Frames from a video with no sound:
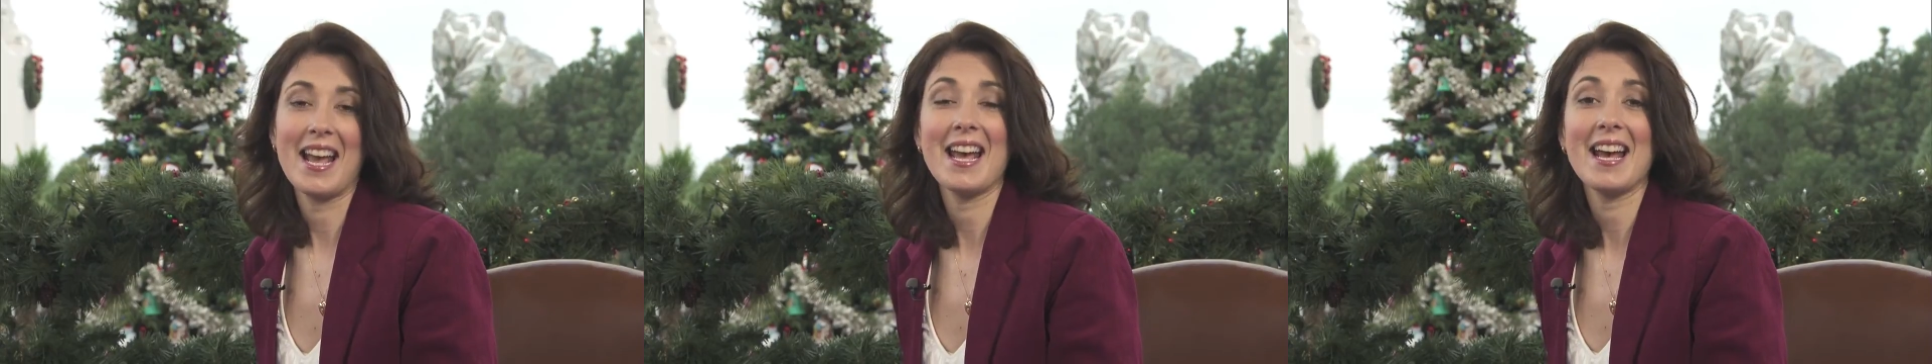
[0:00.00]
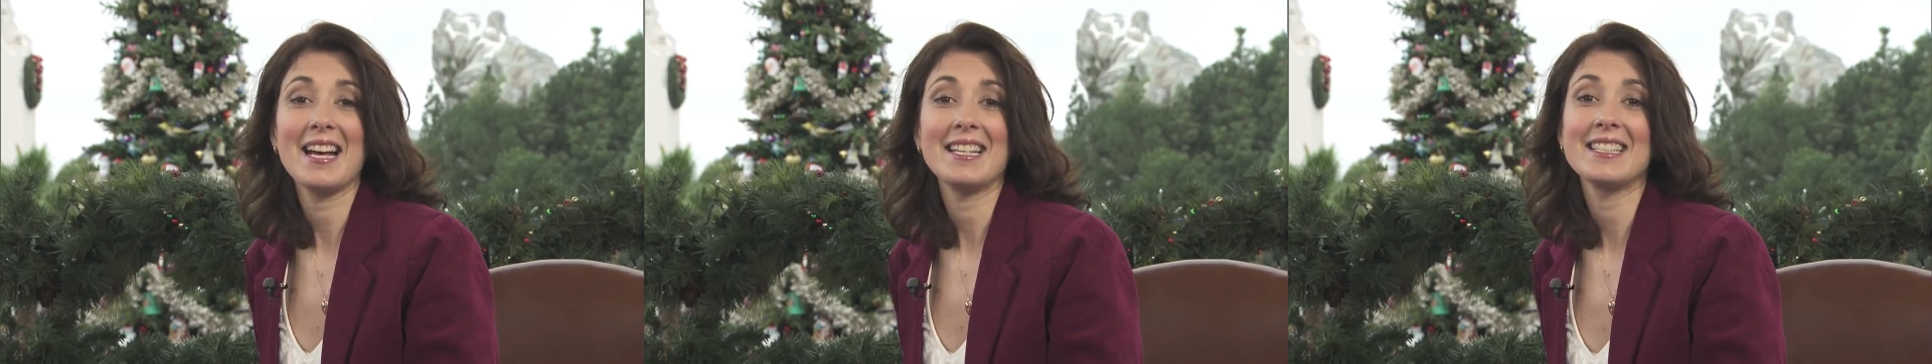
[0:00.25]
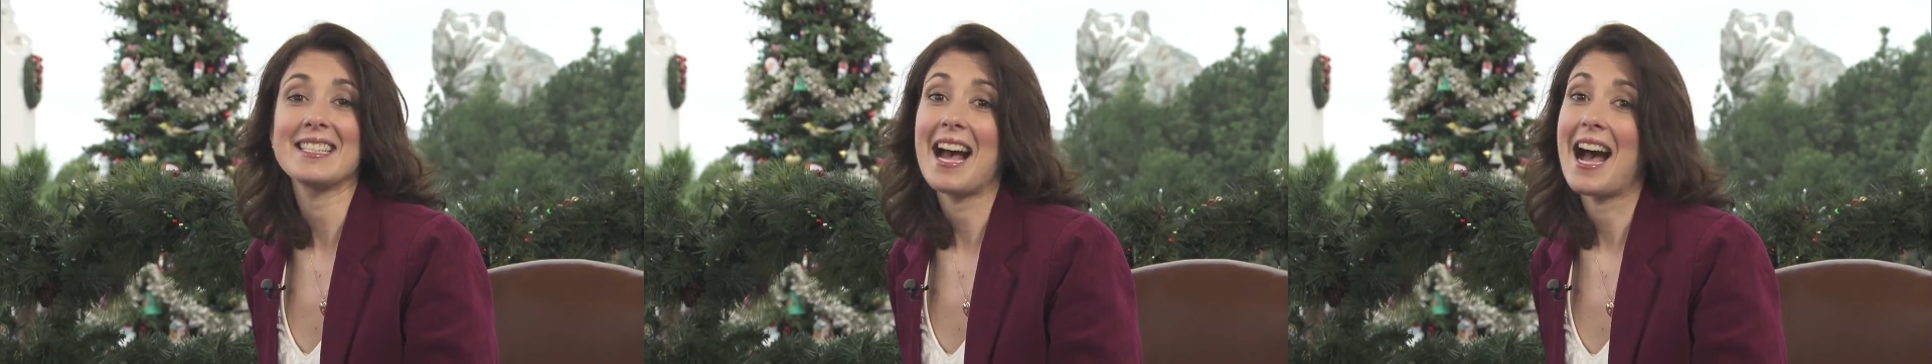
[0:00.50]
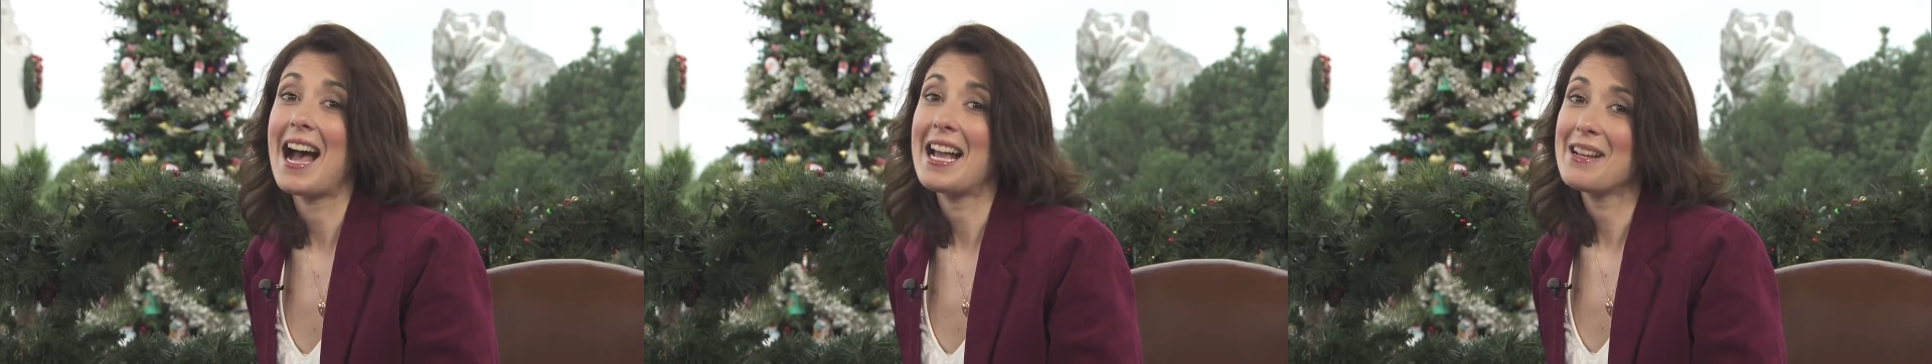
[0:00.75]
And
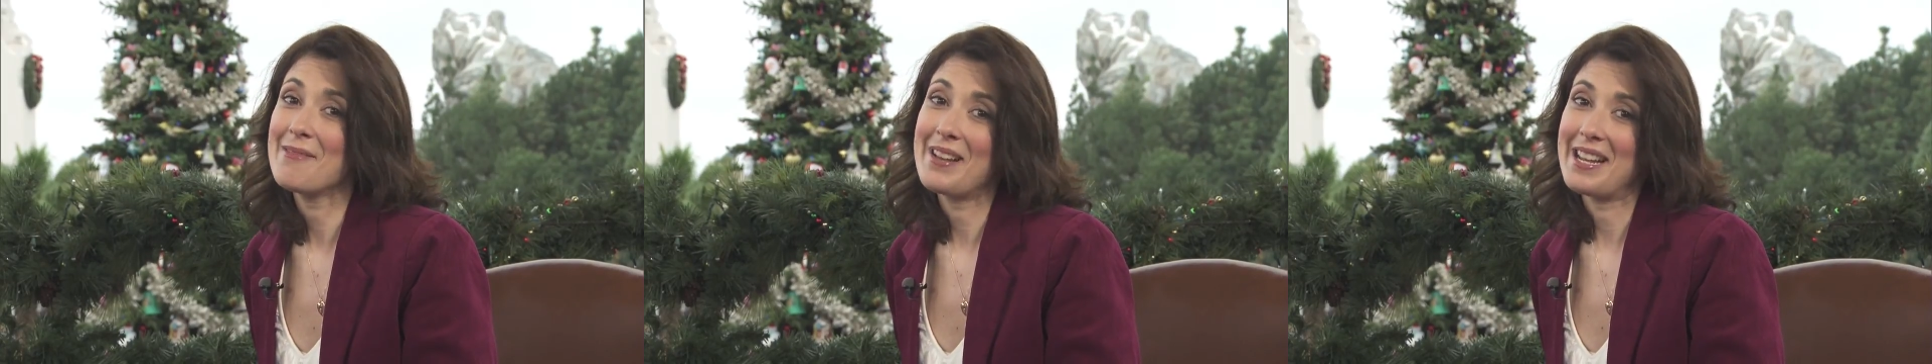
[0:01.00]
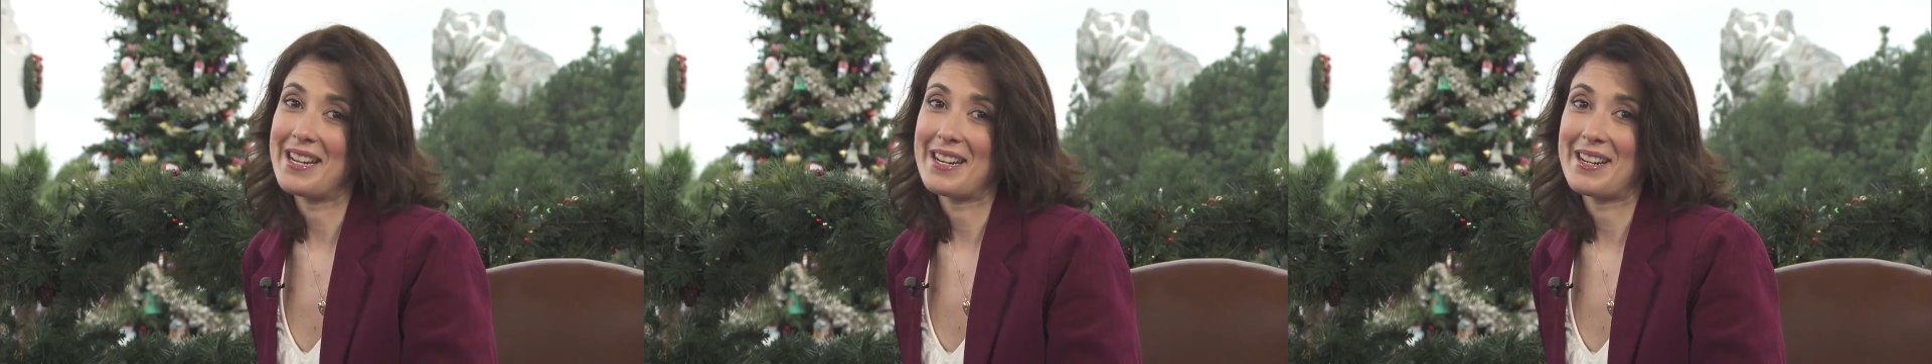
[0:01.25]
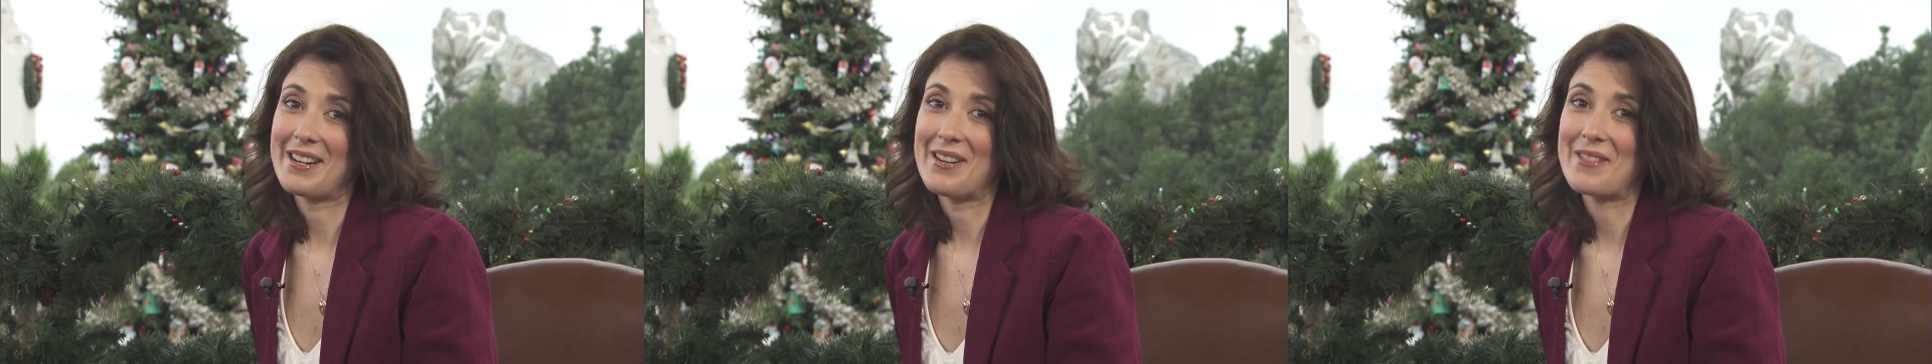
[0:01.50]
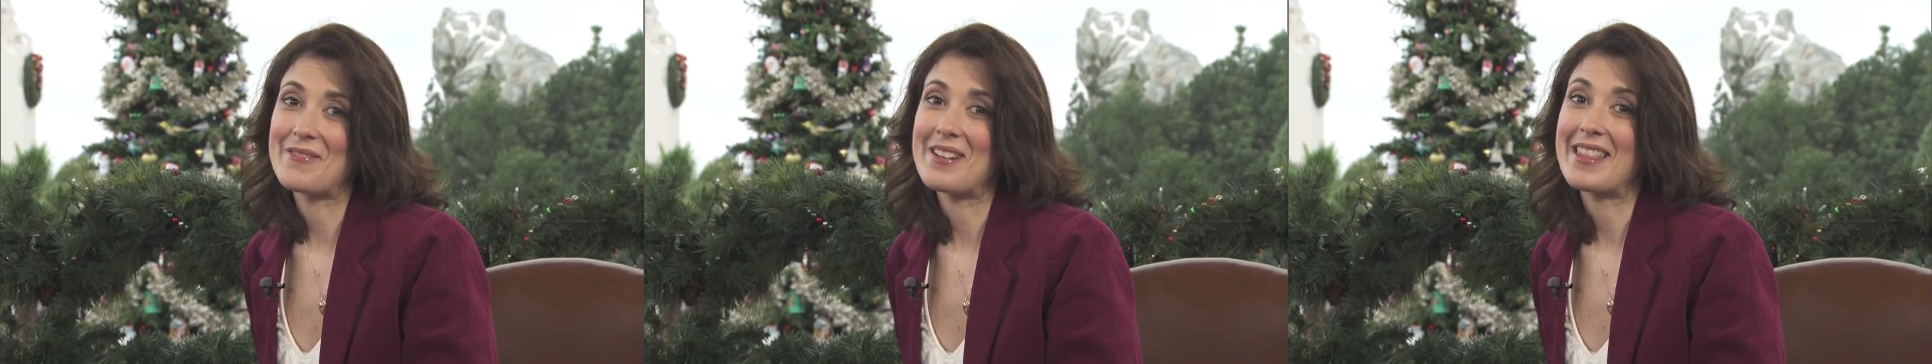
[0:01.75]
I am here
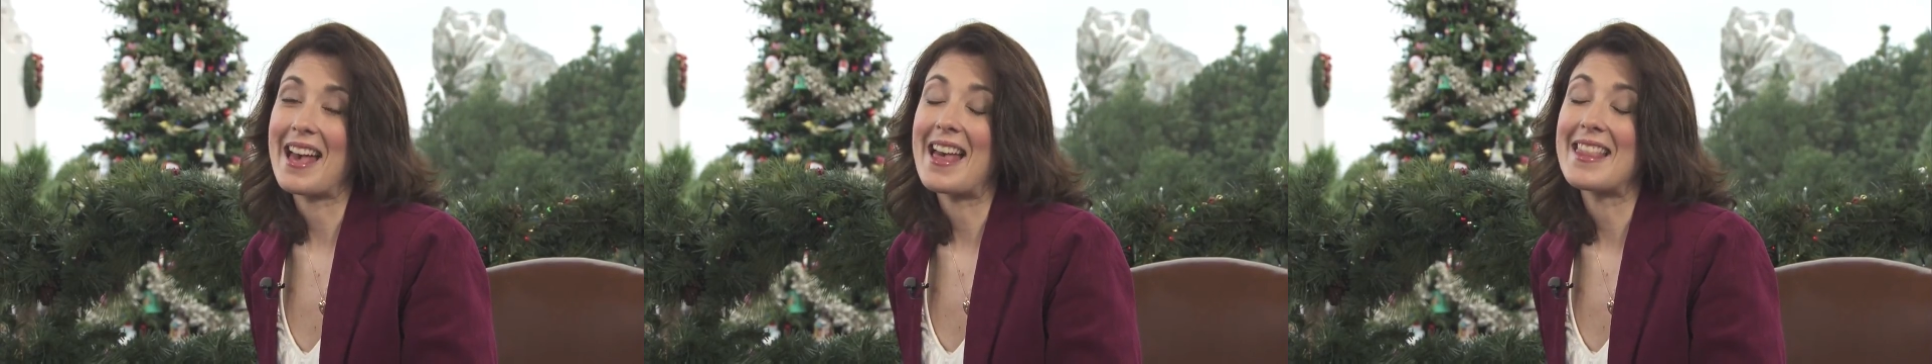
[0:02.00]
with